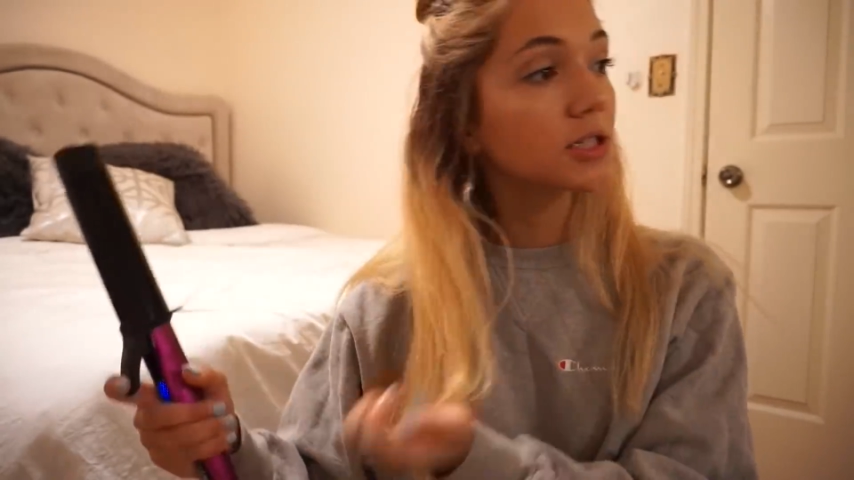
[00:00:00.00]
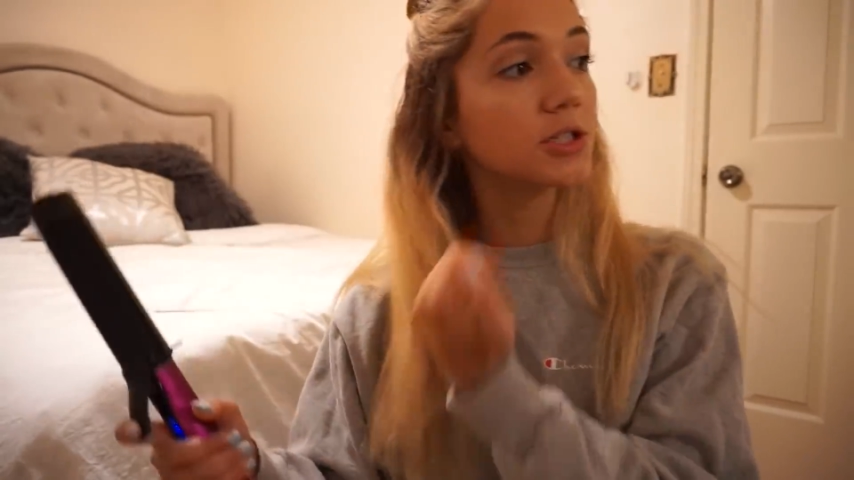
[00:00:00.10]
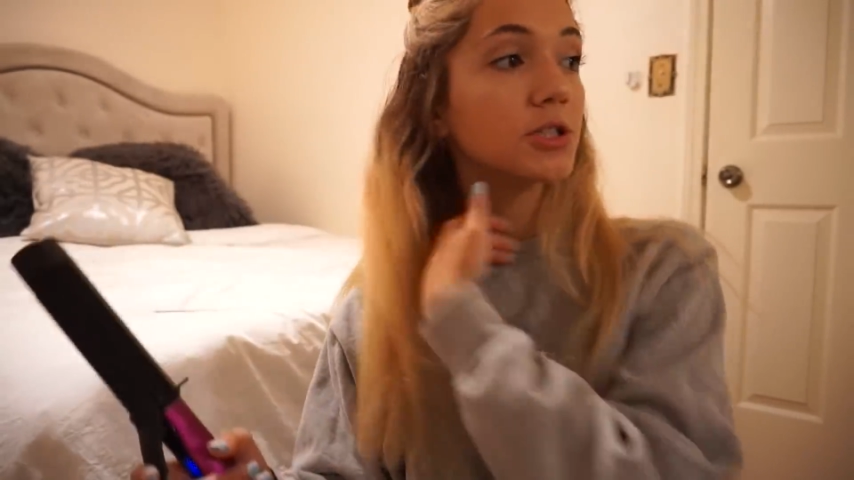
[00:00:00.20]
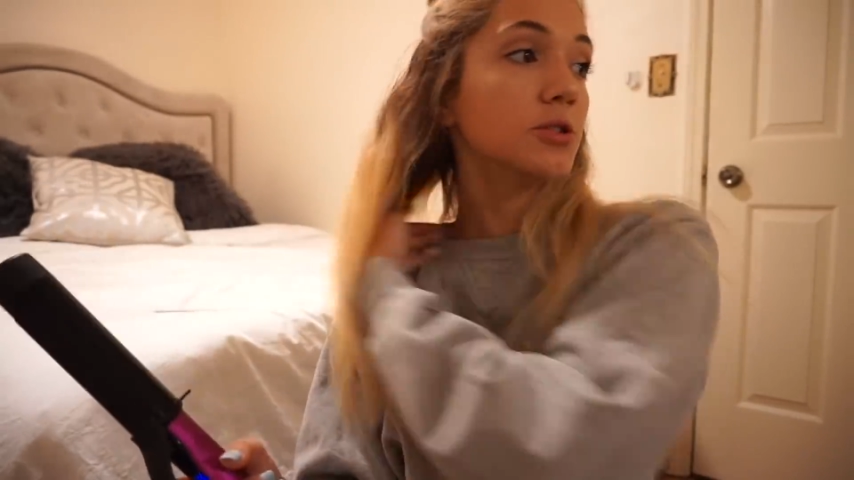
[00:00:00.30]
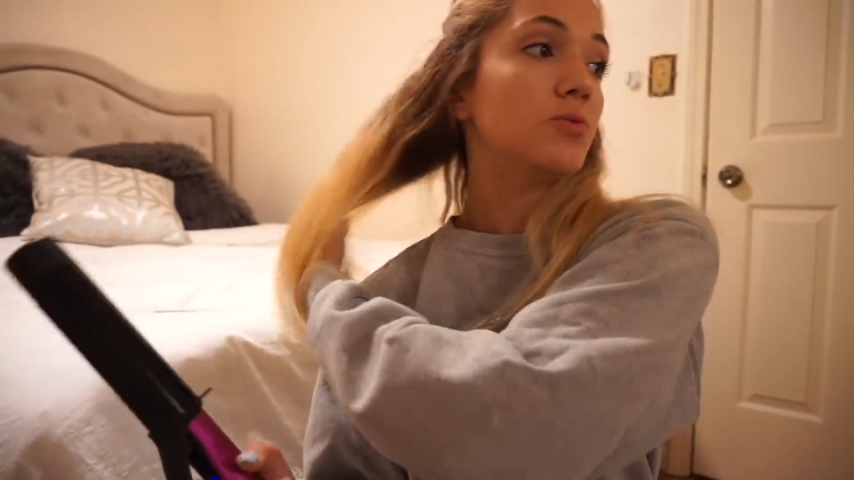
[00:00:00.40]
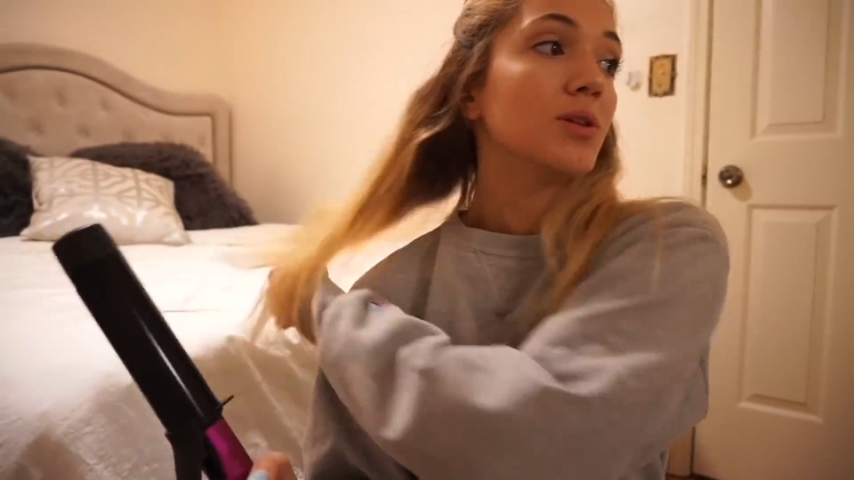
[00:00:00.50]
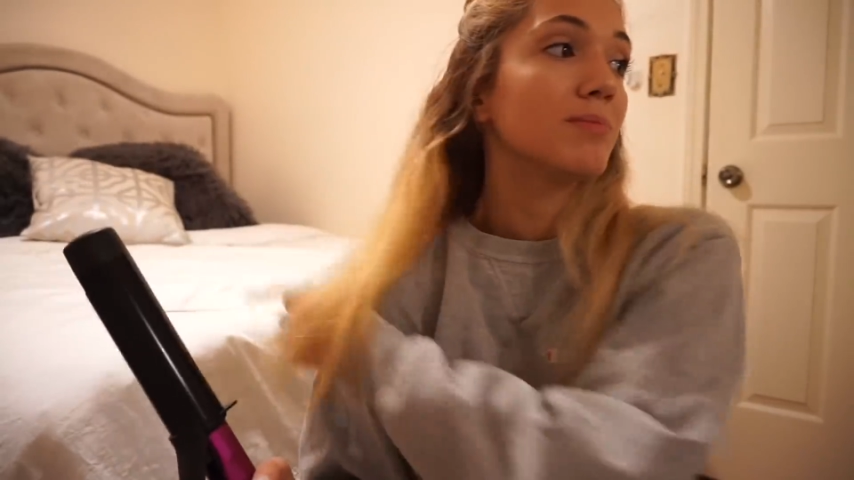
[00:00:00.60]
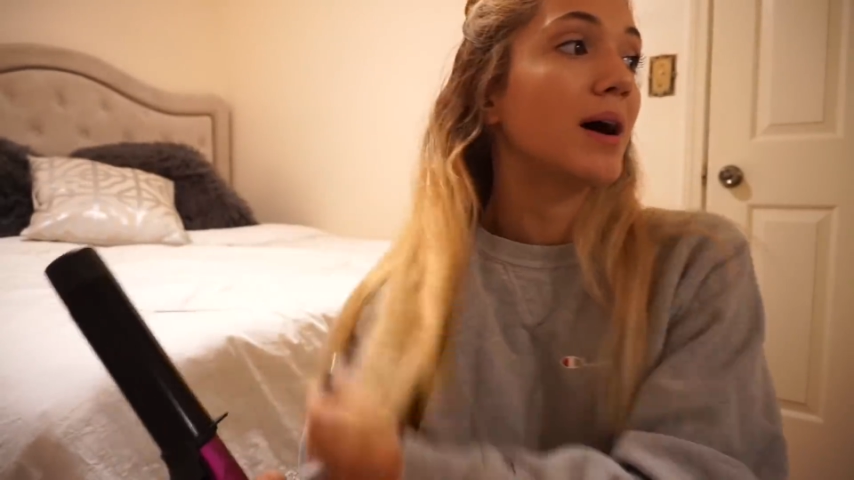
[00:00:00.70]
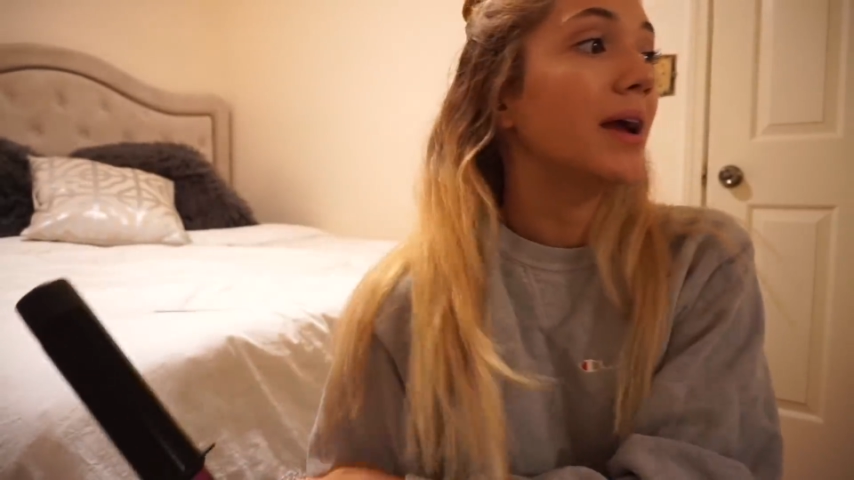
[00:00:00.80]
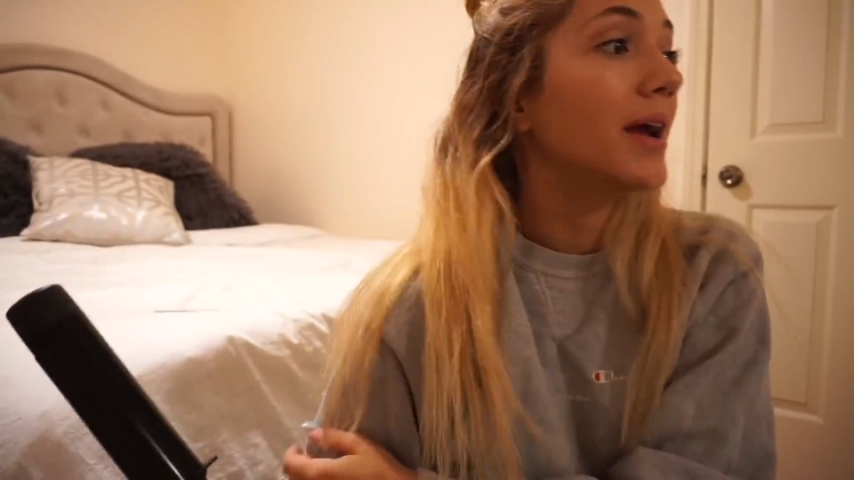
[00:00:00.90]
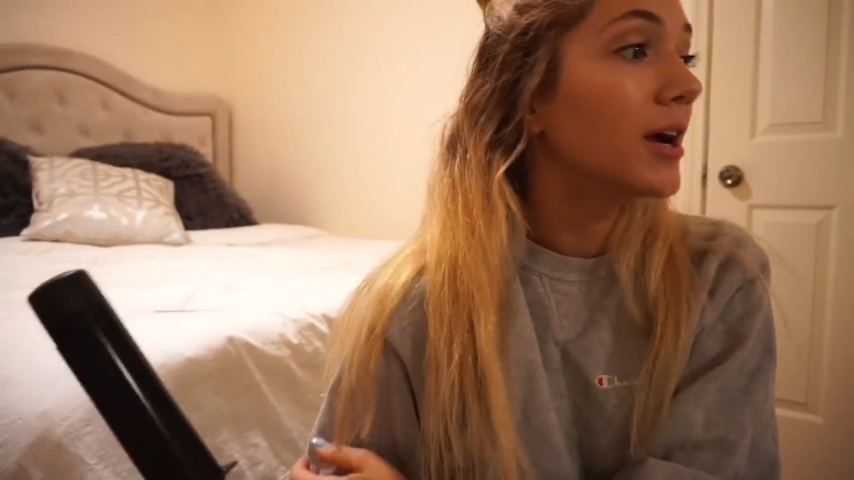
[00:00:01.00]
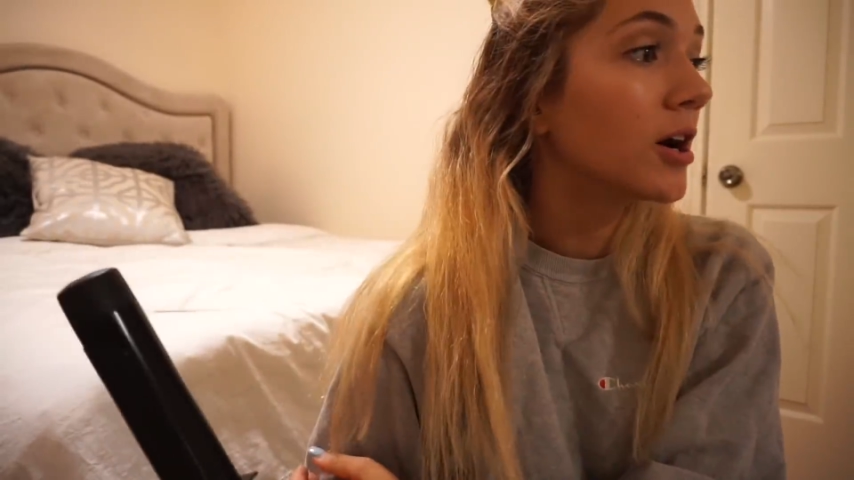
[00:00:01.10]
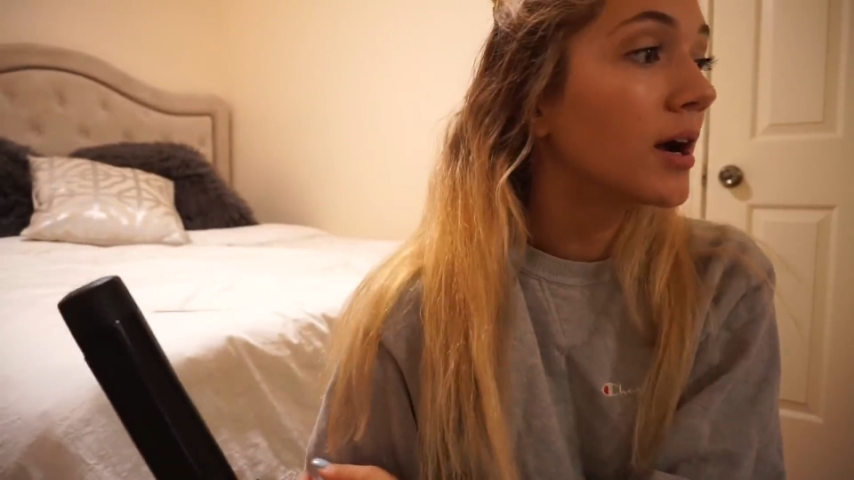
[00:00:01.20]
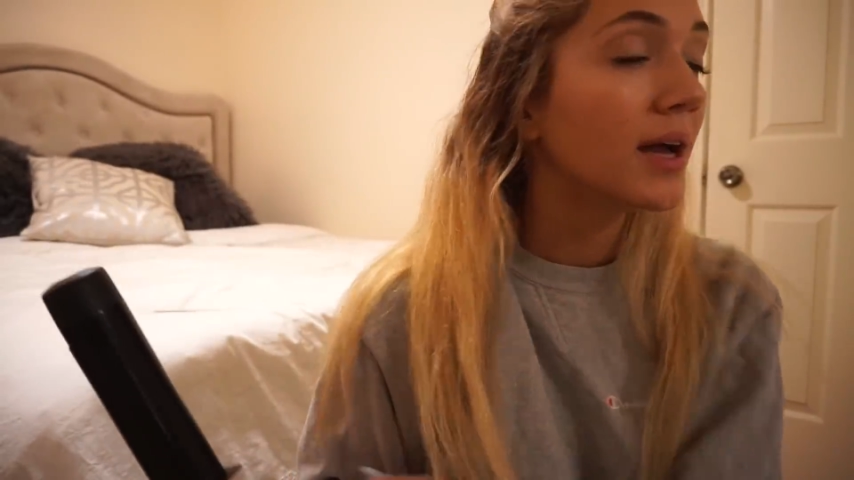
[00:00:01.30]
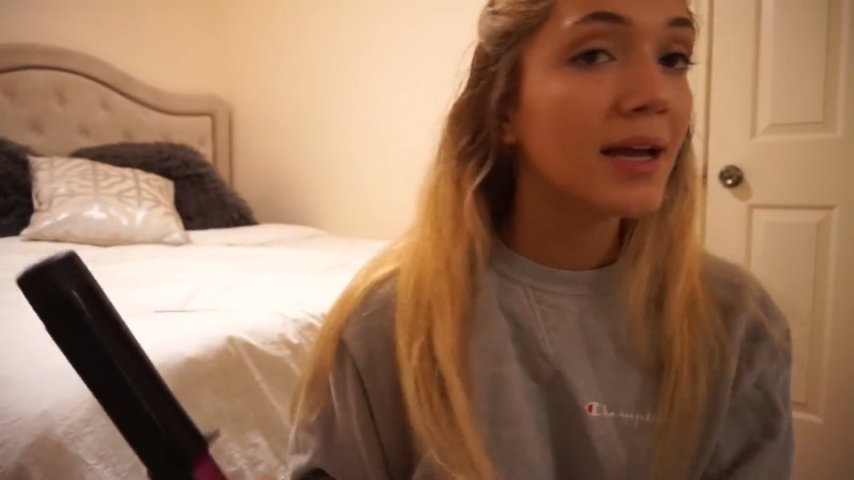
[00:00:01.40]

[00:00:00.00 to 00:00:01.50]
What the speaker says: do with my hair